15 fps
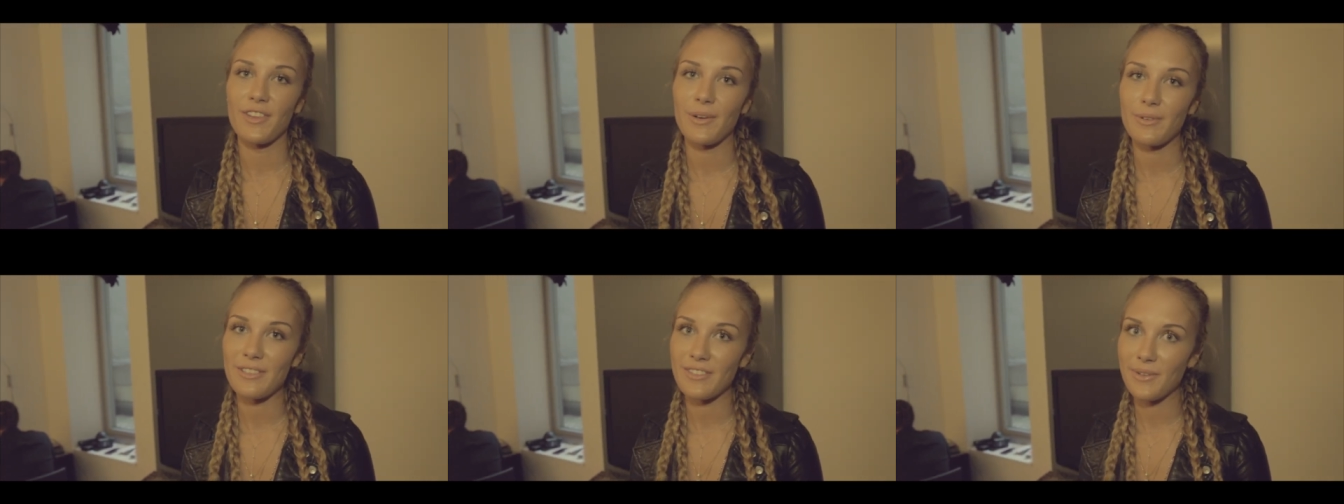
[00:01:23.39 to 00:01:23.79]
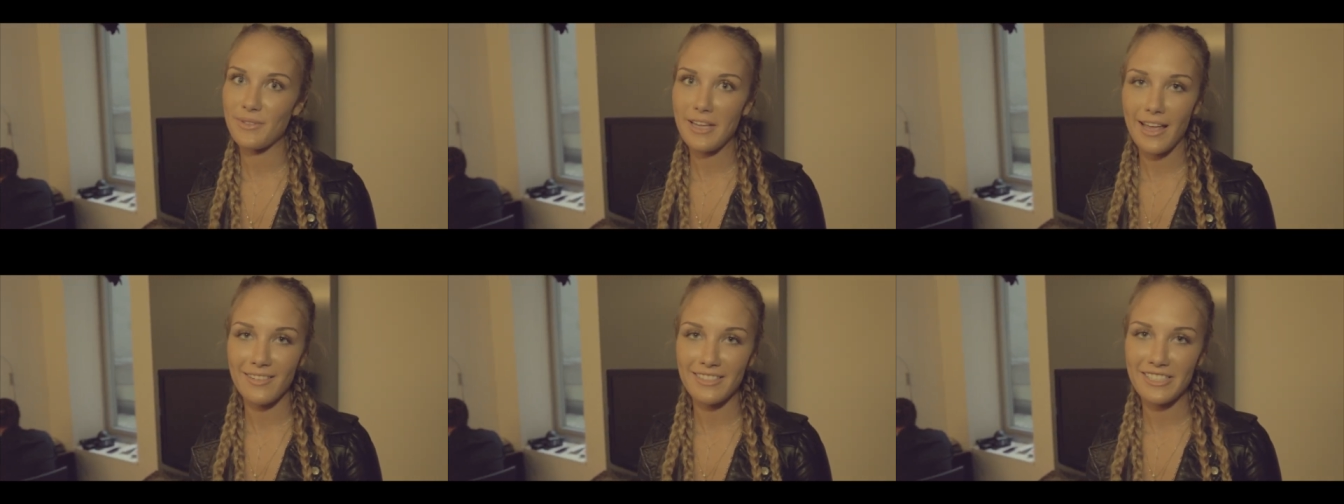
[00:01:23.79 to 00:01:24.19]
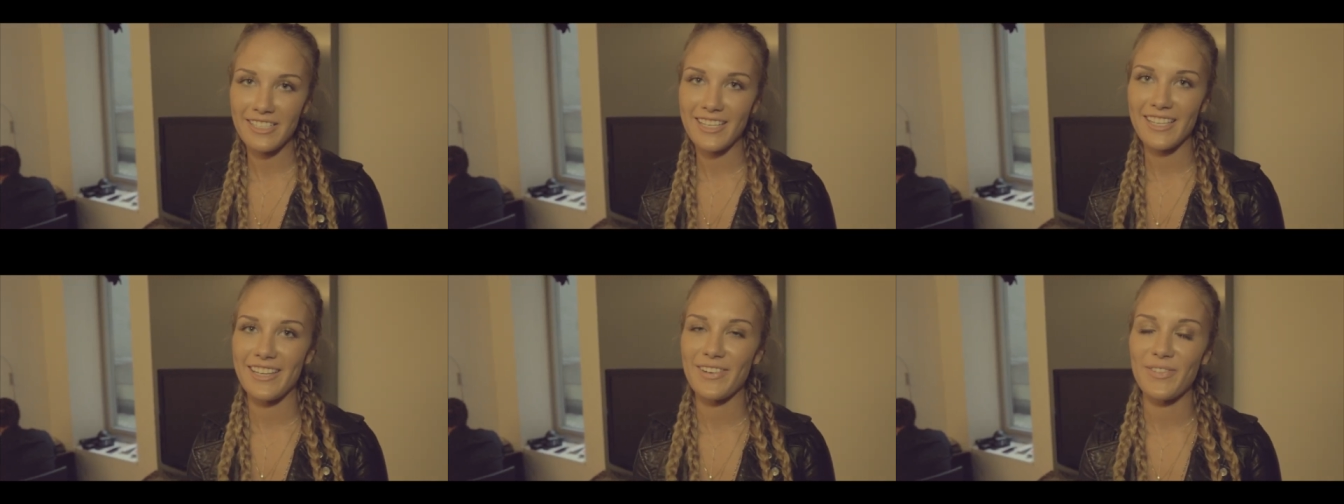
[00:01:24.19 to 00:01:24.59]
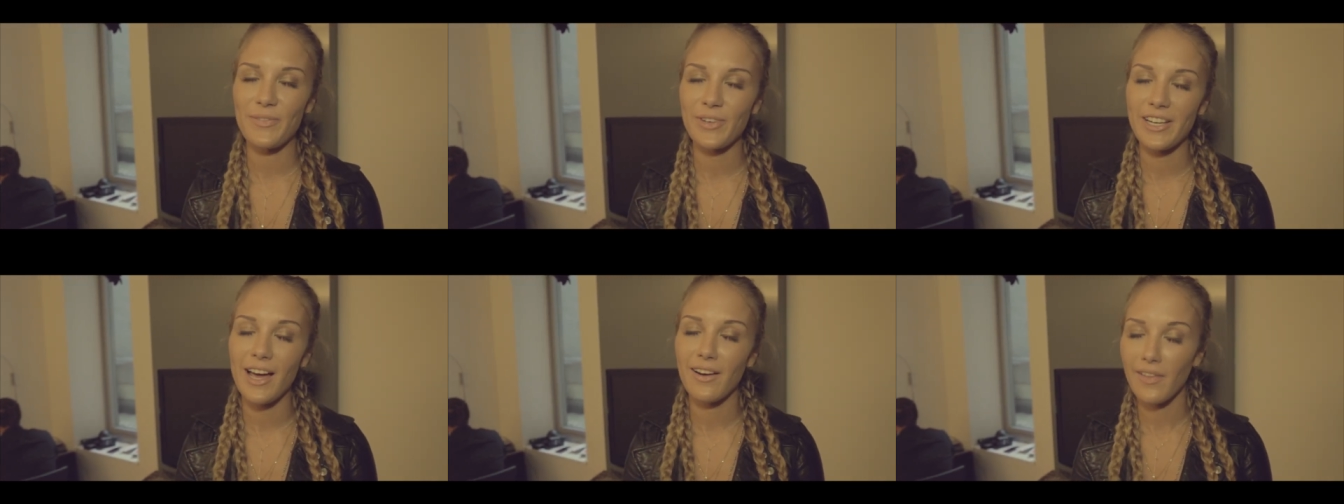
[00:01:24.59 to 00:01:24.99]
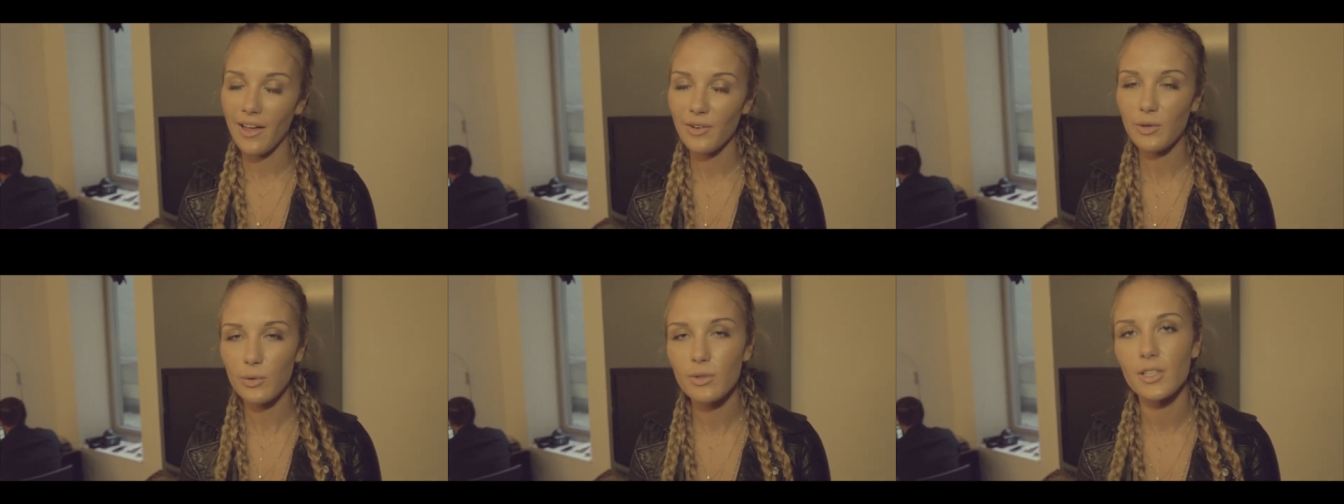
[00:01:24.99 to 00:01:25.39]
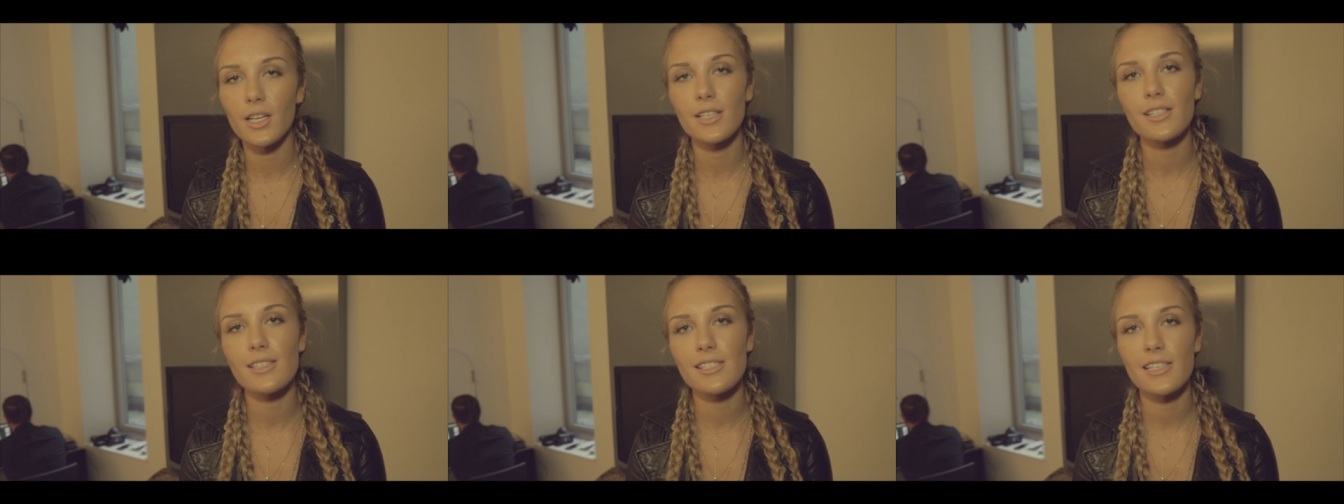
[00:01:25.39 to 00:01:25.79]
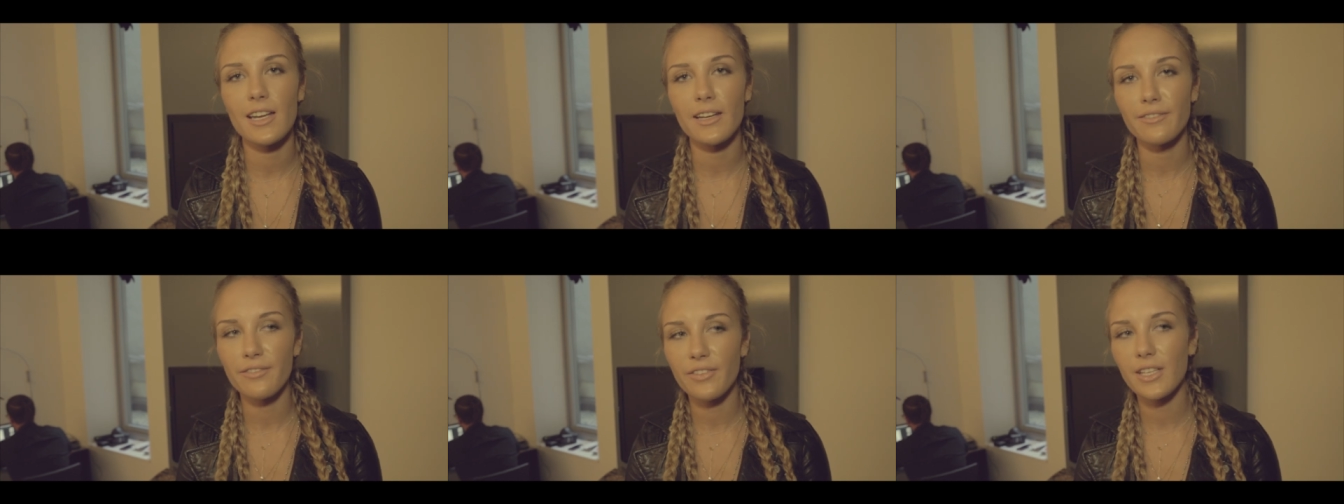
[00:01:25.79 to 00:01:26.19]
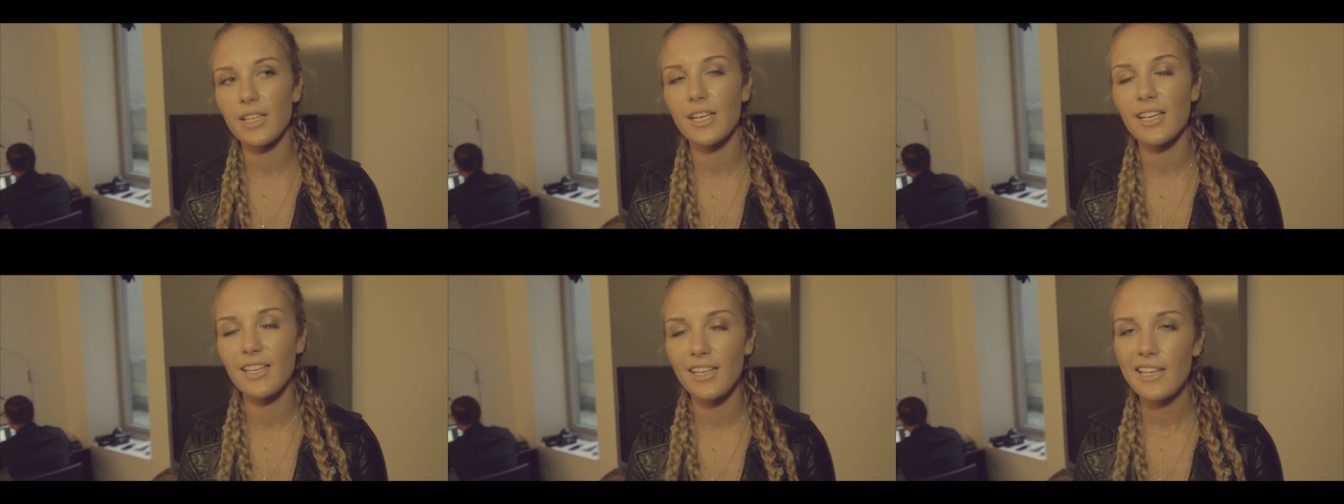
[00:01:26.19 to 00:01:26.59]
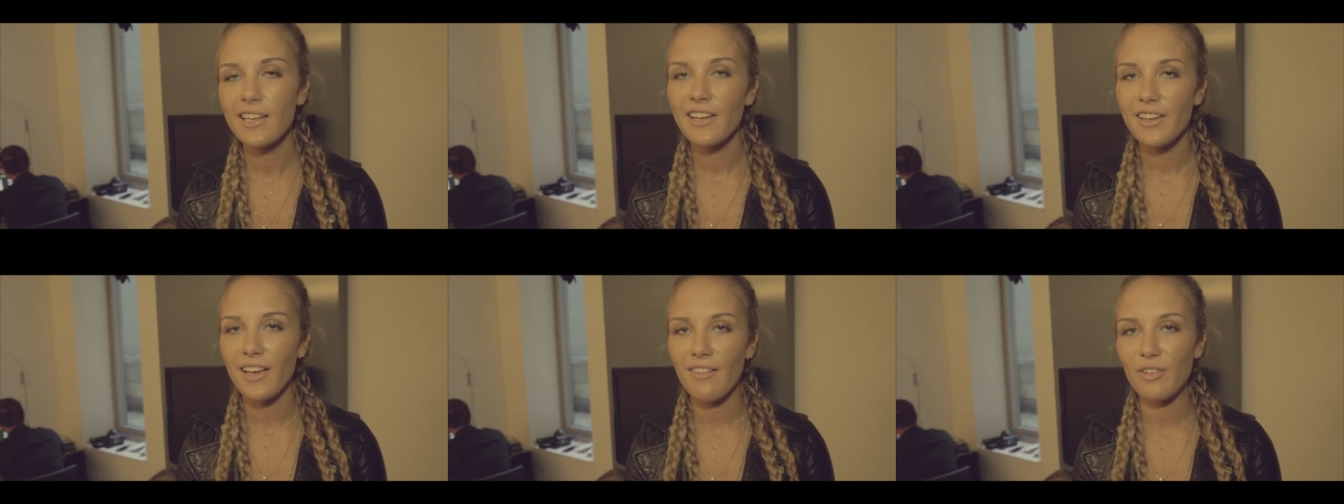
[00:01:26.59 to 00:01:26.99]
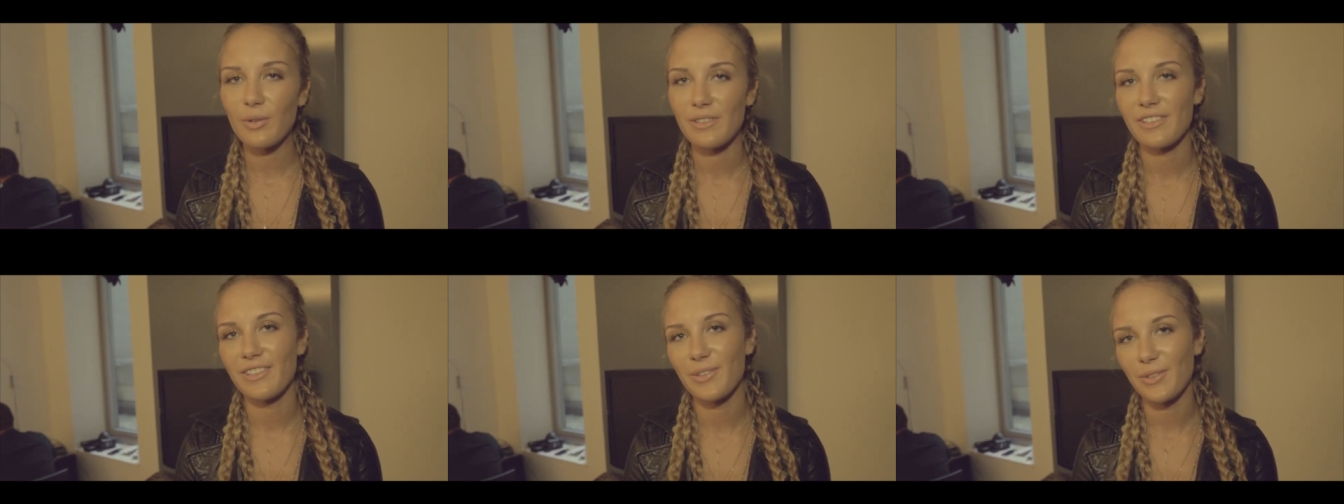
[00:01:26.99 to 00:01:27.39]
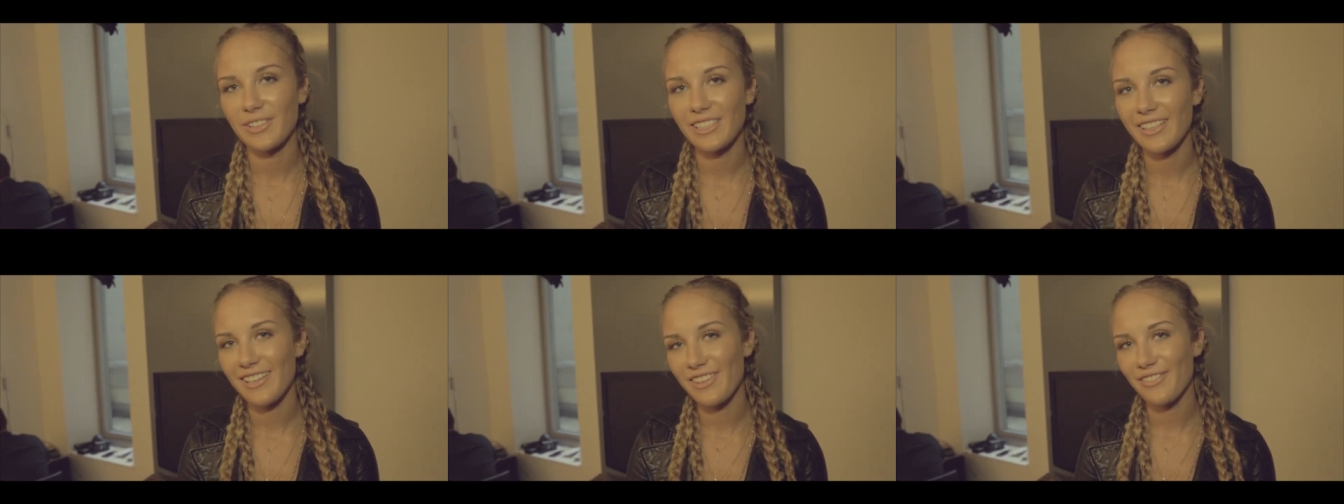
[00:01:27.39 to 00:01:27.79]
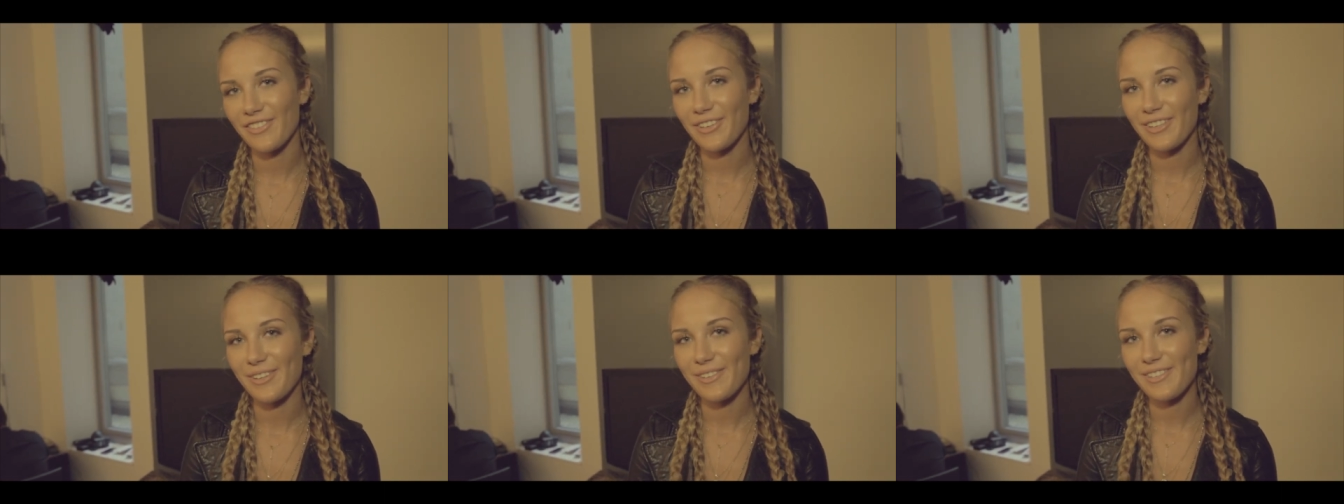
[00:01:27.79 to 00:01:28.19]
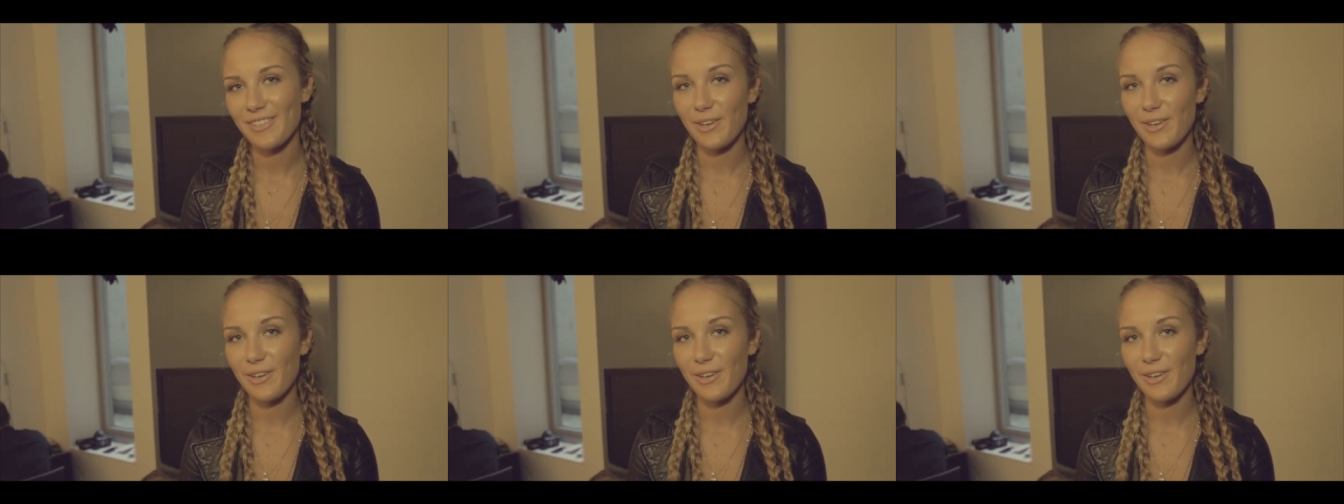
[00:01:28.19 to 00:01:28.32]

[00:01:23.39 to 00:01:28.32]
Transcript: that was so talented and we got a lot of cool looks and I feel like everyone's gonna really like the photos.